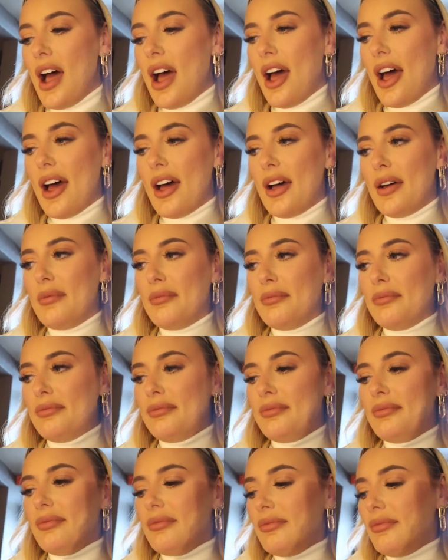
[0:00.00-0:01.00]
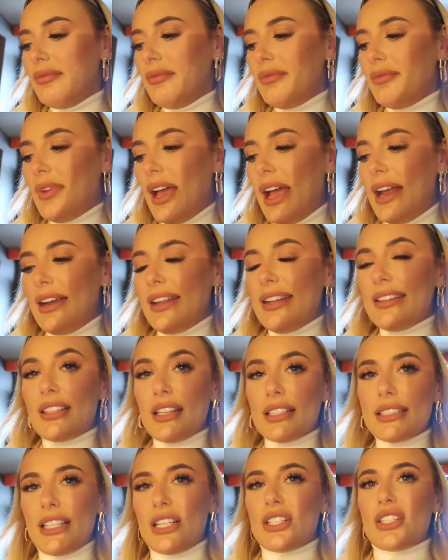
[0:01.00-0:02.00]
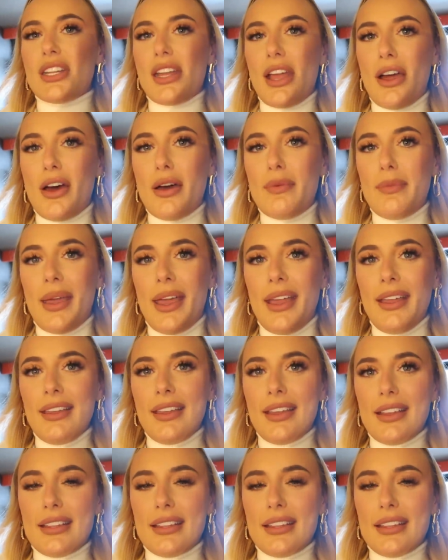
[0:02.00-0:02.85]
And it does actually hurt me.